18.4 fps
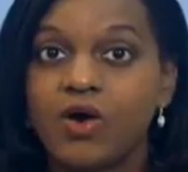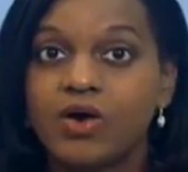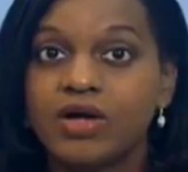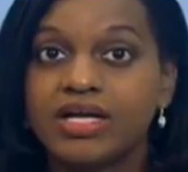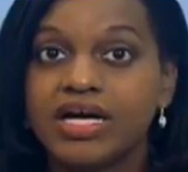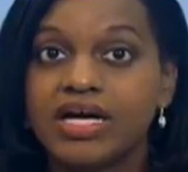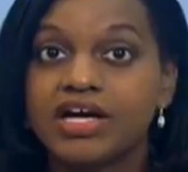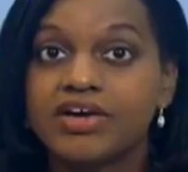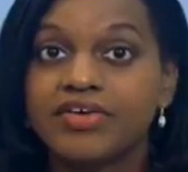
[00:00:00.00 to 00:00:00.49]

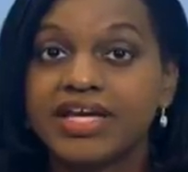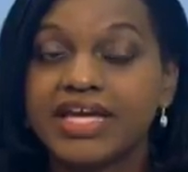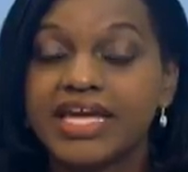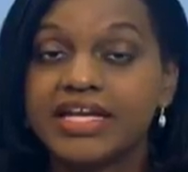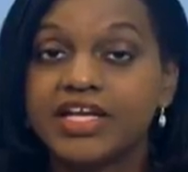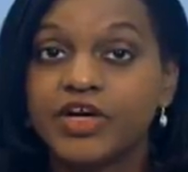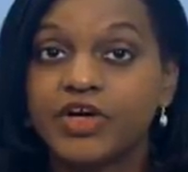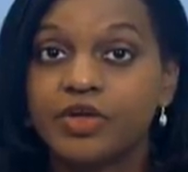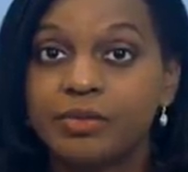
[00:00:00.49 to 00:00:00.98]
on
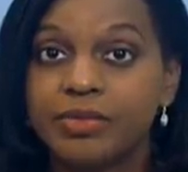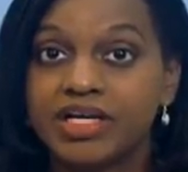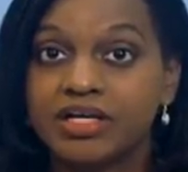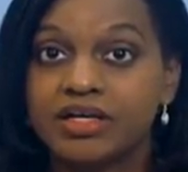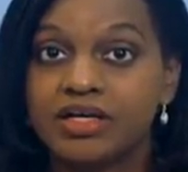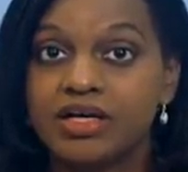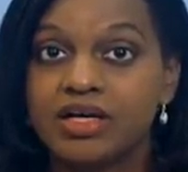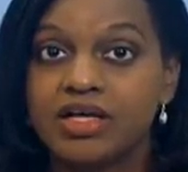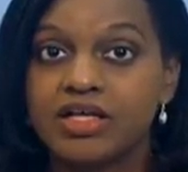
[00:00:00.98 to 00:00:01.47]
Hurricane
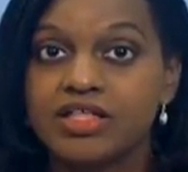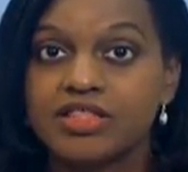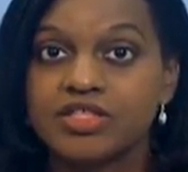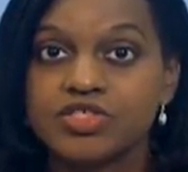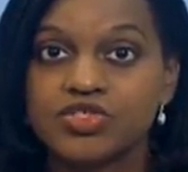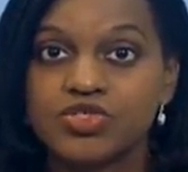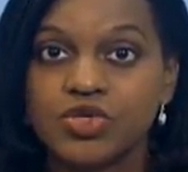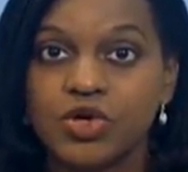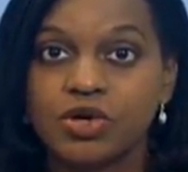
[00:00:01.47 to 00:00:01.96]
Irma.
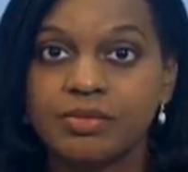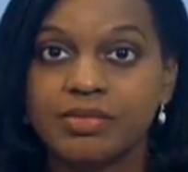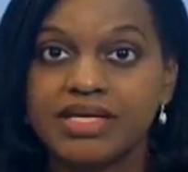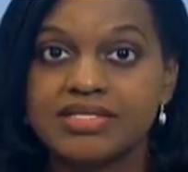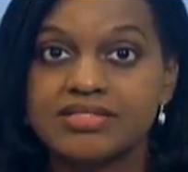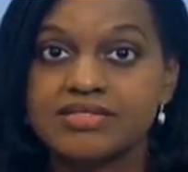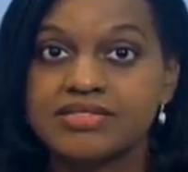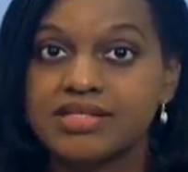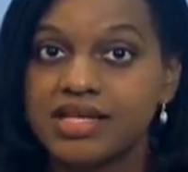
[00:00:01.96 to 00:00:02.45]
The storm
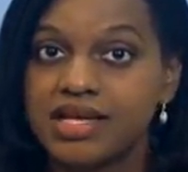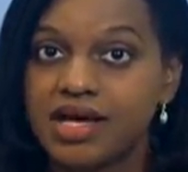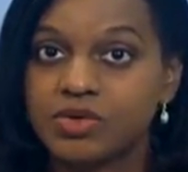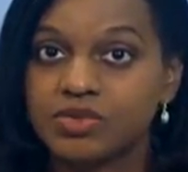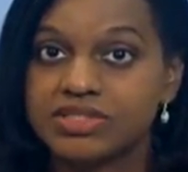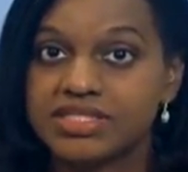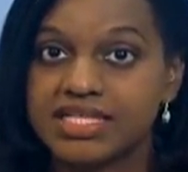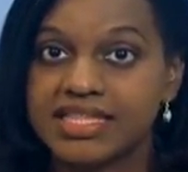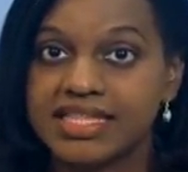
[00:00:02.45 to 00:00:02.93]
is still
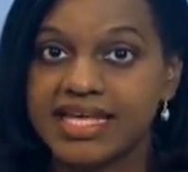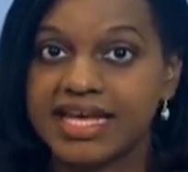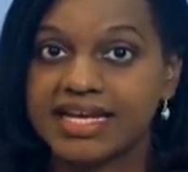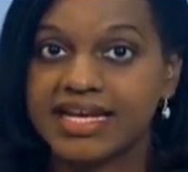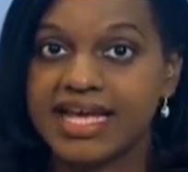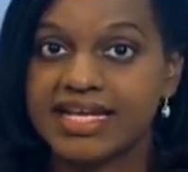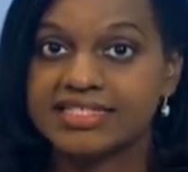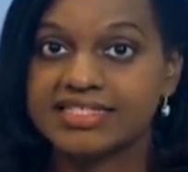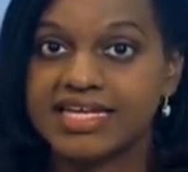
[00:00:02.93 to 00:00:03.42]
out in the
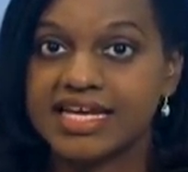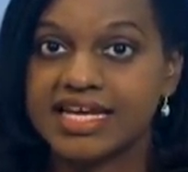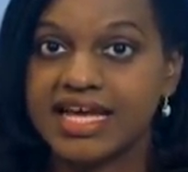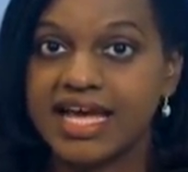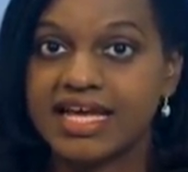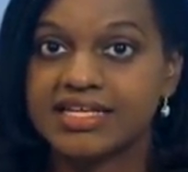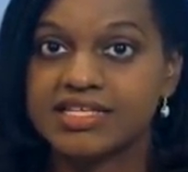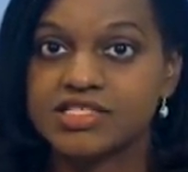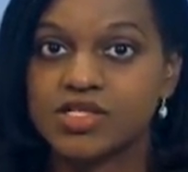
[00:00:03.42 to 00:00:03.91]
Atlantic
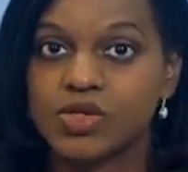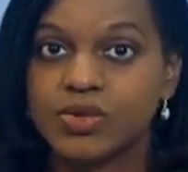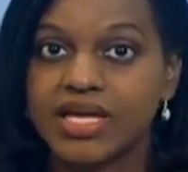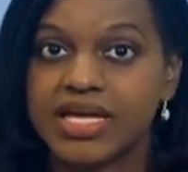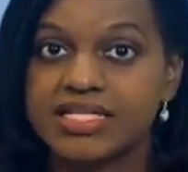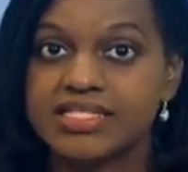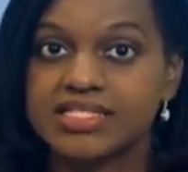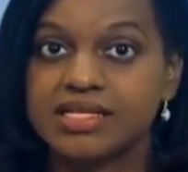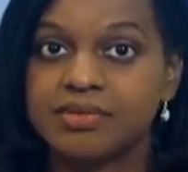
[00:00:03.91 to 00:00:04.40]
and is
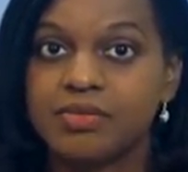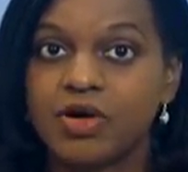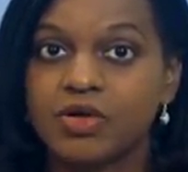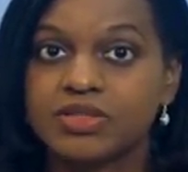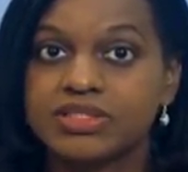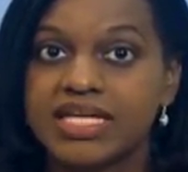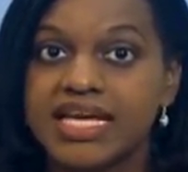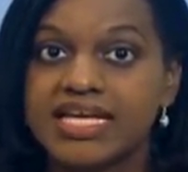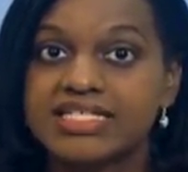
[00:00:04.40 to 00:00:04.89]
located
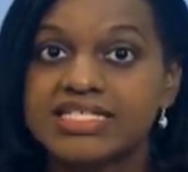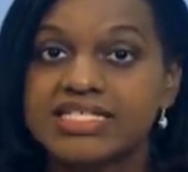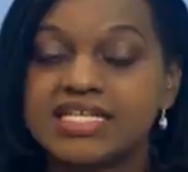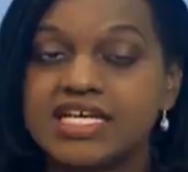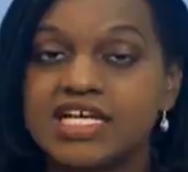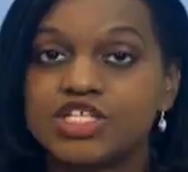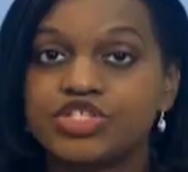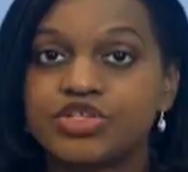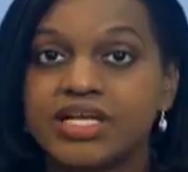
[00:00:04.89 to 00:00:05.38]
about
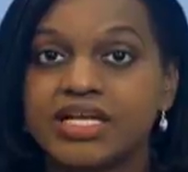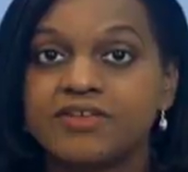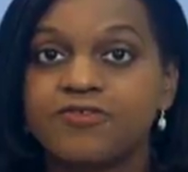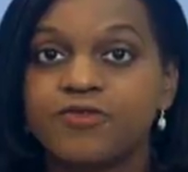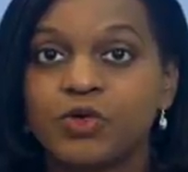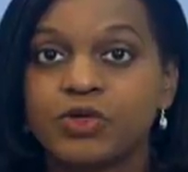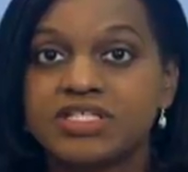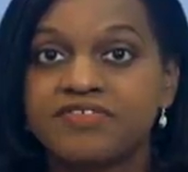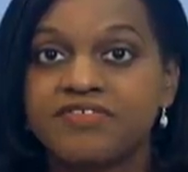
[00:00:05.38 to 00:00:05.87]

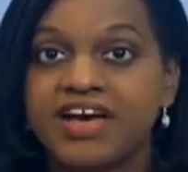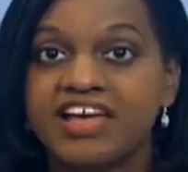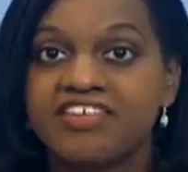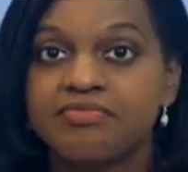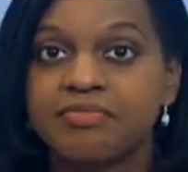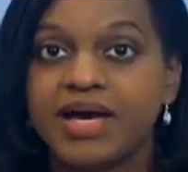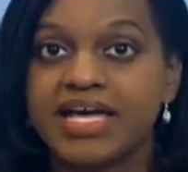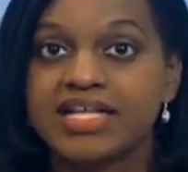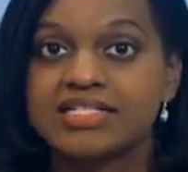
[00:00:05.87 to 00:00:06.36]

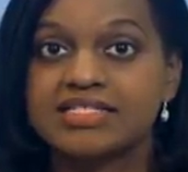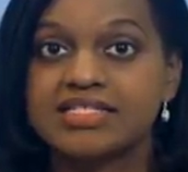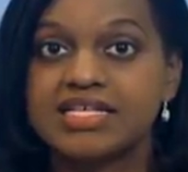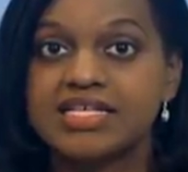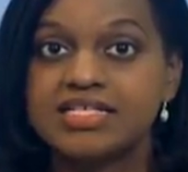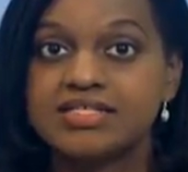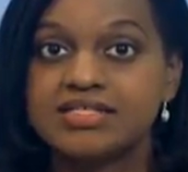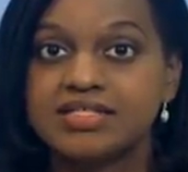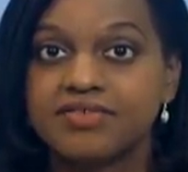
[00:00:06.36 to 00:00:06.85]
1,845 miles
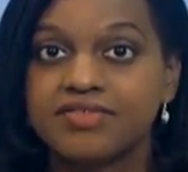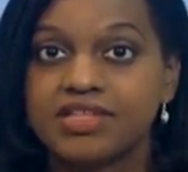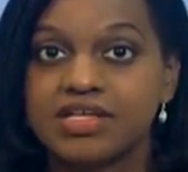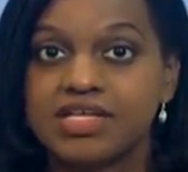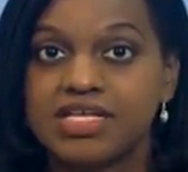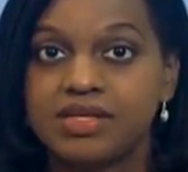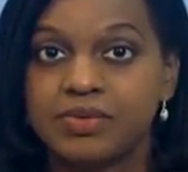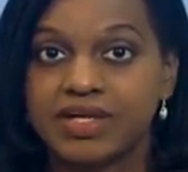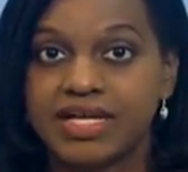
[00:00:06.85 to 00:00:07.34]
east of the
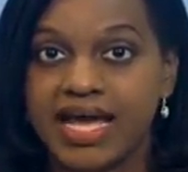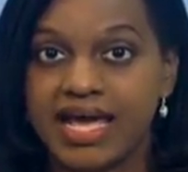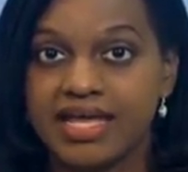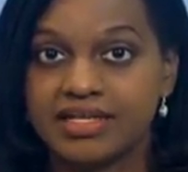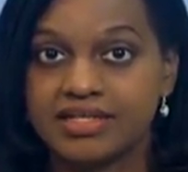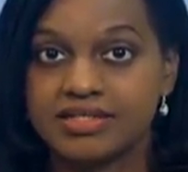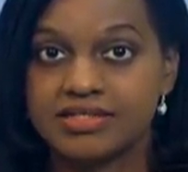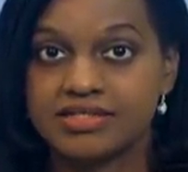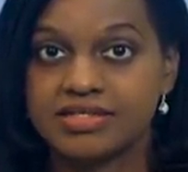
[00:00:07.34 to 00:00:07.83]
Leeward
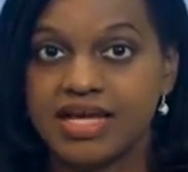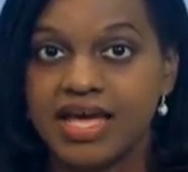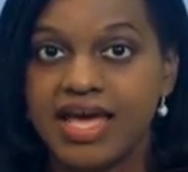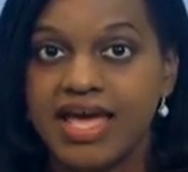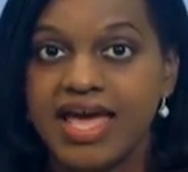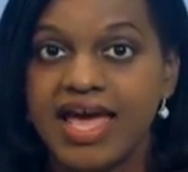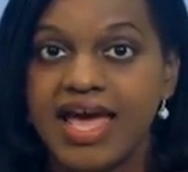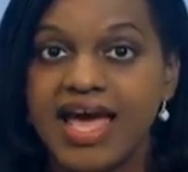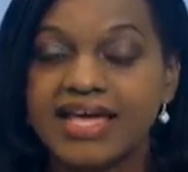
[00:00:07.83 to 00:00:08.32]
Islands.
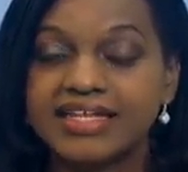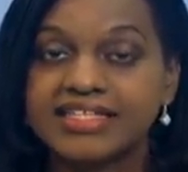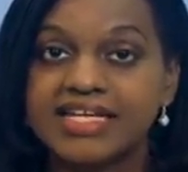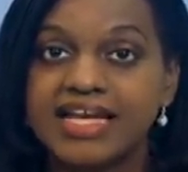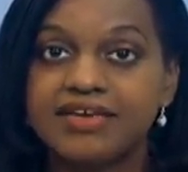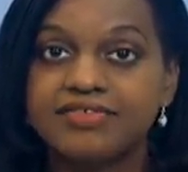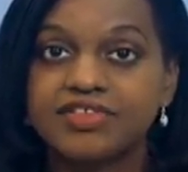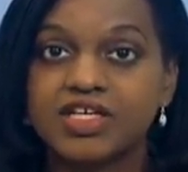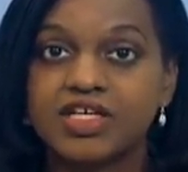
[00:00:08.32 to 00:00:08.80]
At
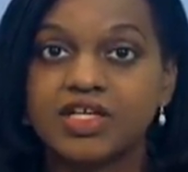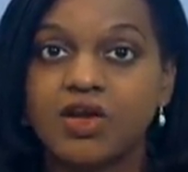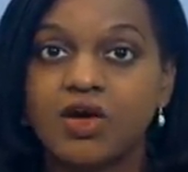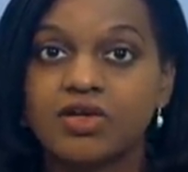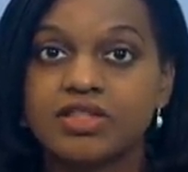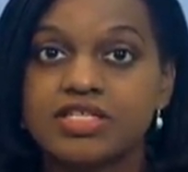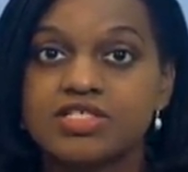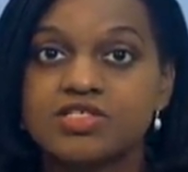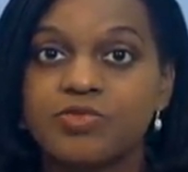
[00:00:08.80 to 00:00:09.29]
11
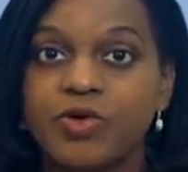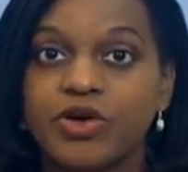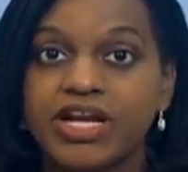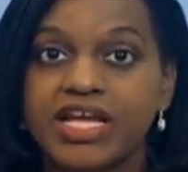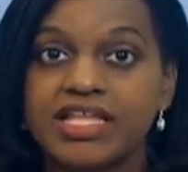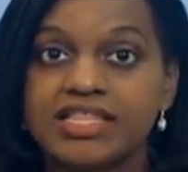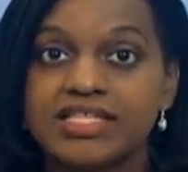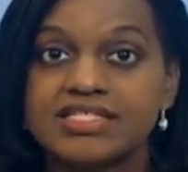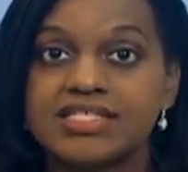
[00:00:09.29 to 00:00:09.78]
o'clock this
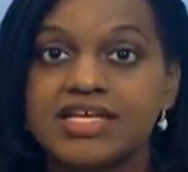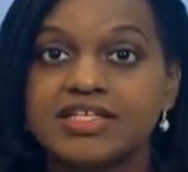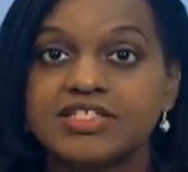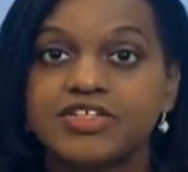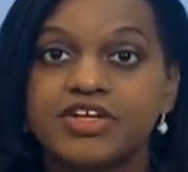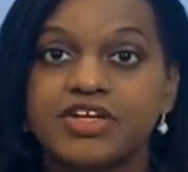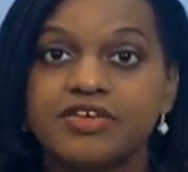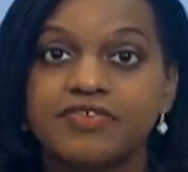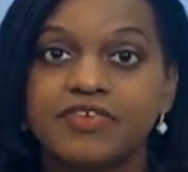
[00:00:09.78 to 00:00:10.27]
morning, the
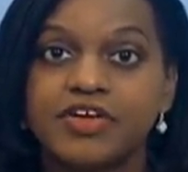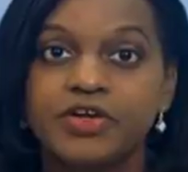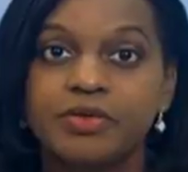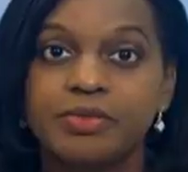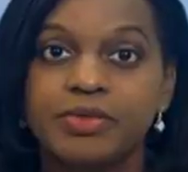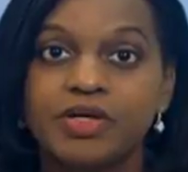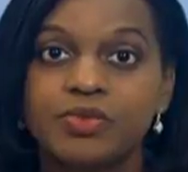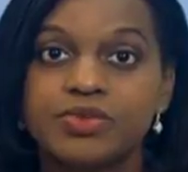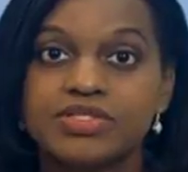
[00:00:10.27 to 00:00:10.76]
center of
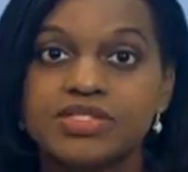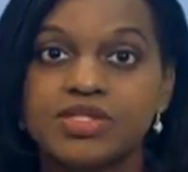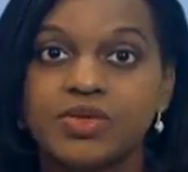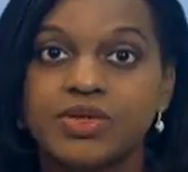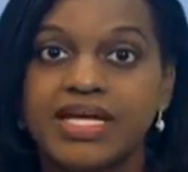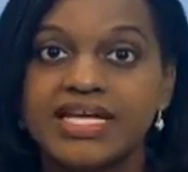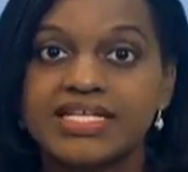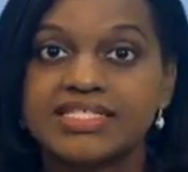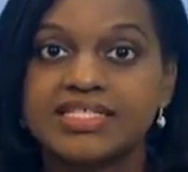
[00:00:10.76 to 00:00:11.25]
Irma was
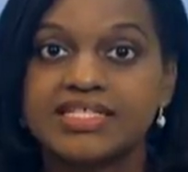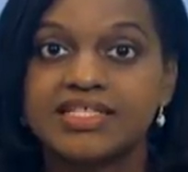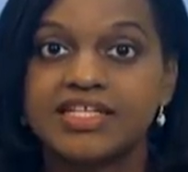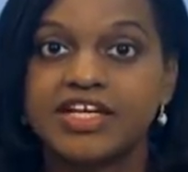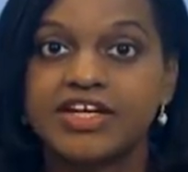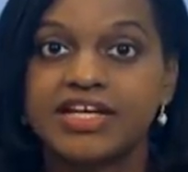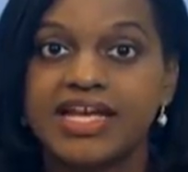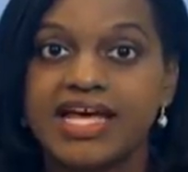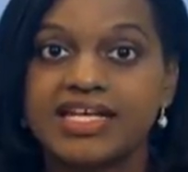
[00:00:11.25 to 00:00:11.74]
located
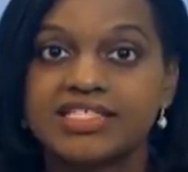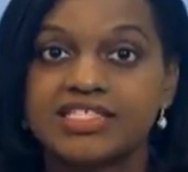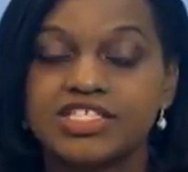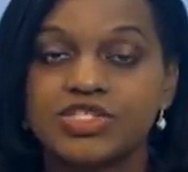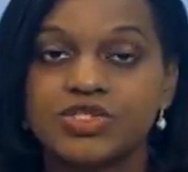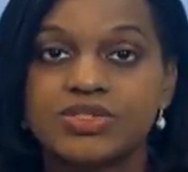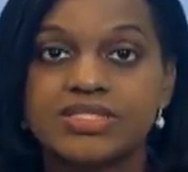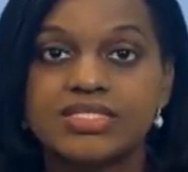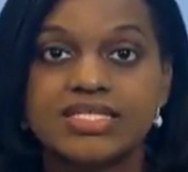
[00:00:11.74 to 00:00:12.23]
near
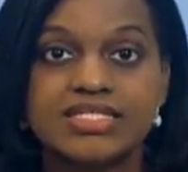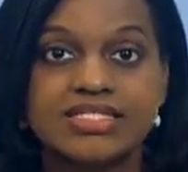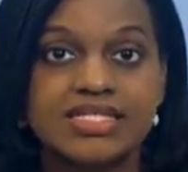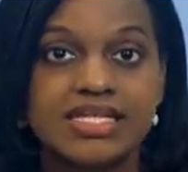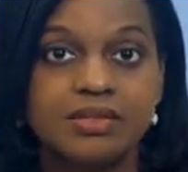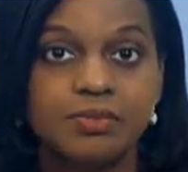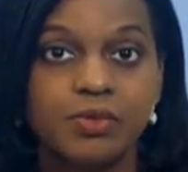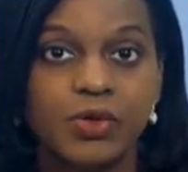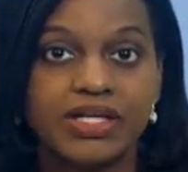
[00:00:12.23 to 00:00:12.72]
latitude
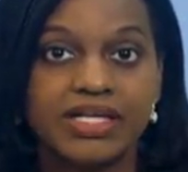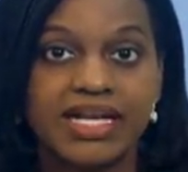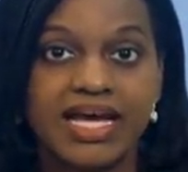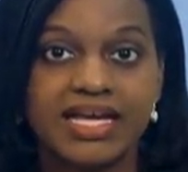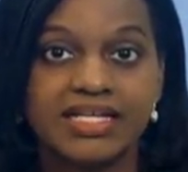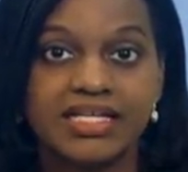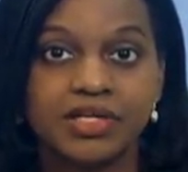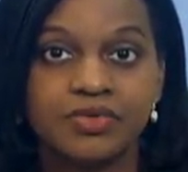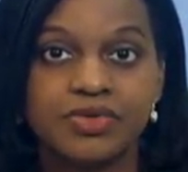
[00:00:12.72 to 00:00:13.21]

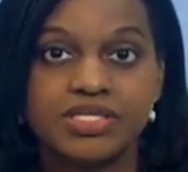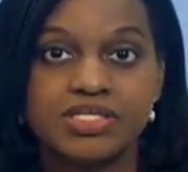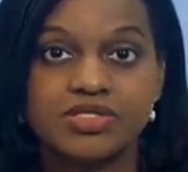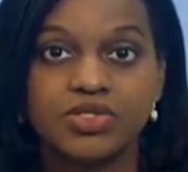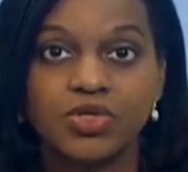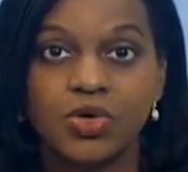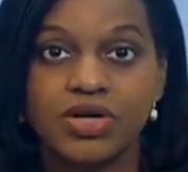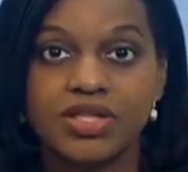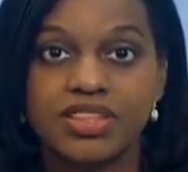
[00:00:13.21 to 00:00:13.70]
16.9 degrees
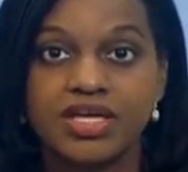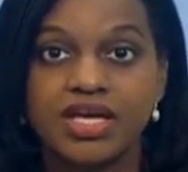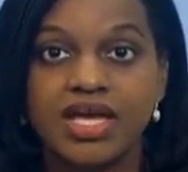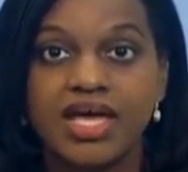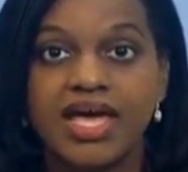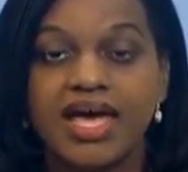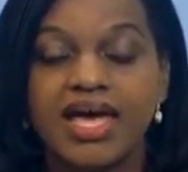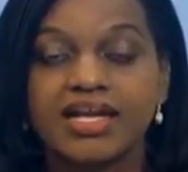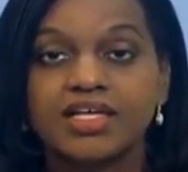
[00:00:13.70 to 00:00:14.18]
north
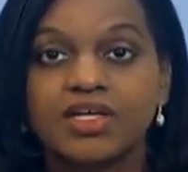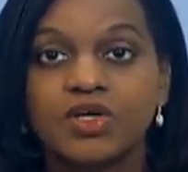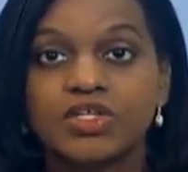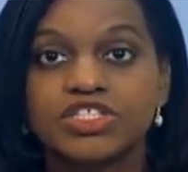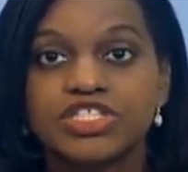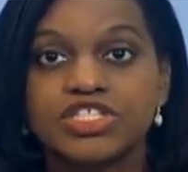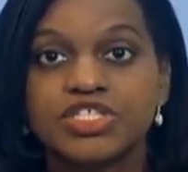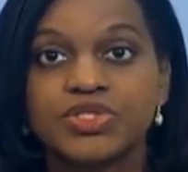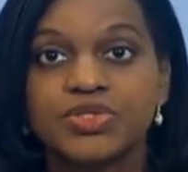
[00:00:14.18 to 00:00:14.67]
and
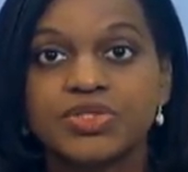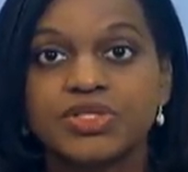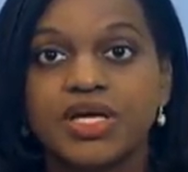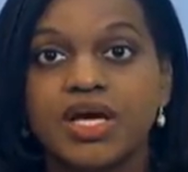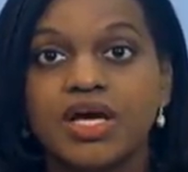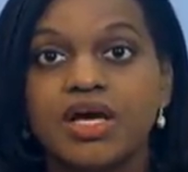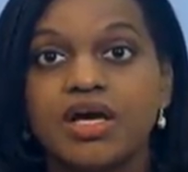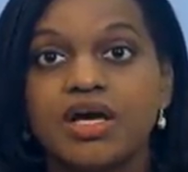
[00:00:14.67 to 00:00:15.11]
longitude